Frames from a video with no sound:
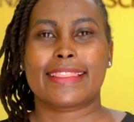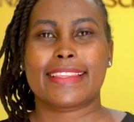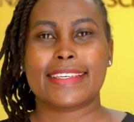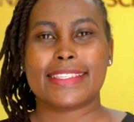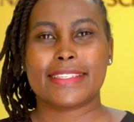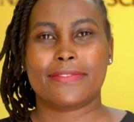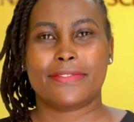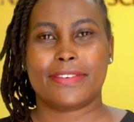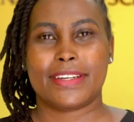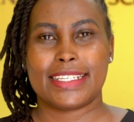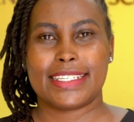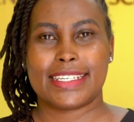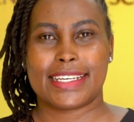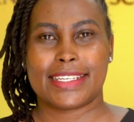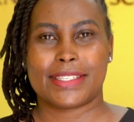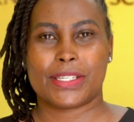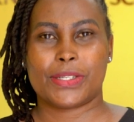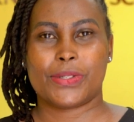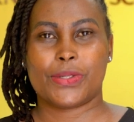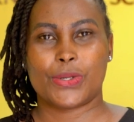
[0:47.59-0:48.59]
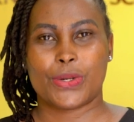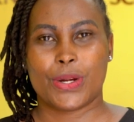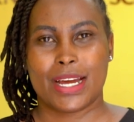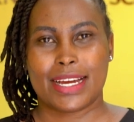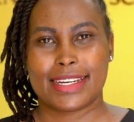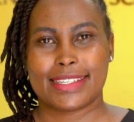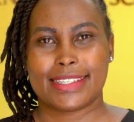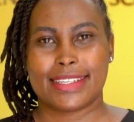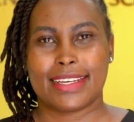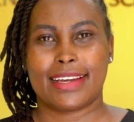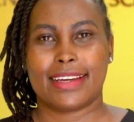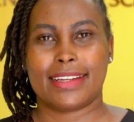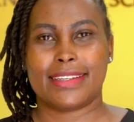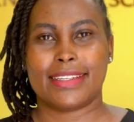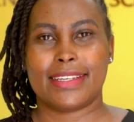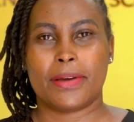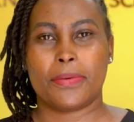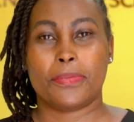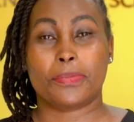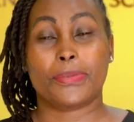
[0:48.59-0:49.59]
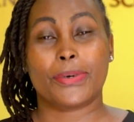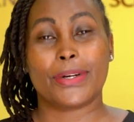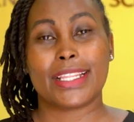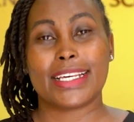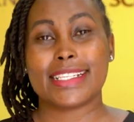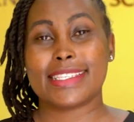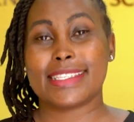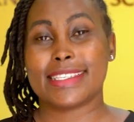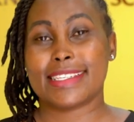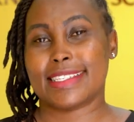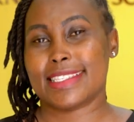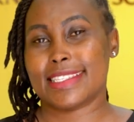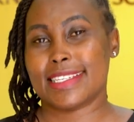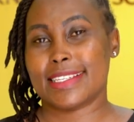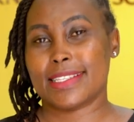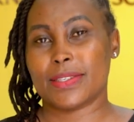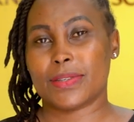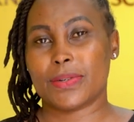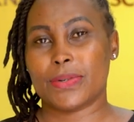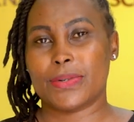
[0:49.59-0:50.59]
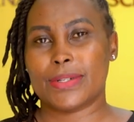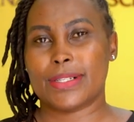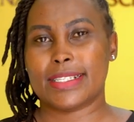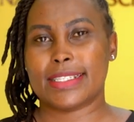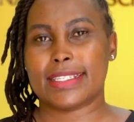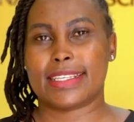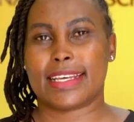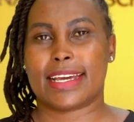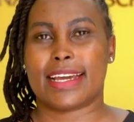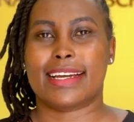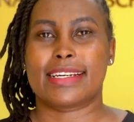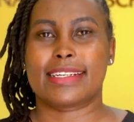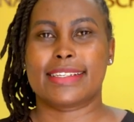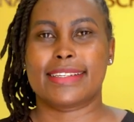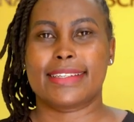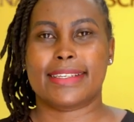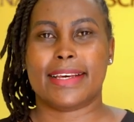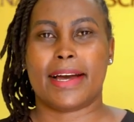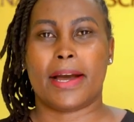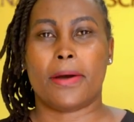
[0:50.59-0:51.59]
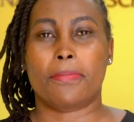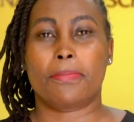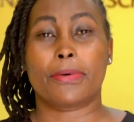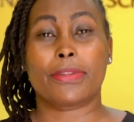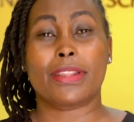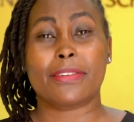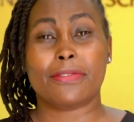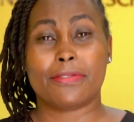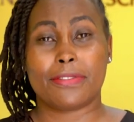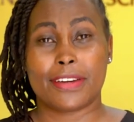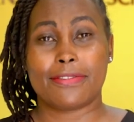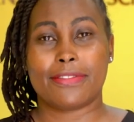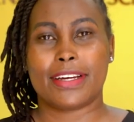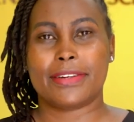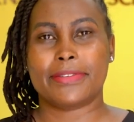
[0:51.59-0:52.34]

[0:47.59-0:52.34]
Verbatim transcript: This event has attracted more than sixteen schools and uh, more than five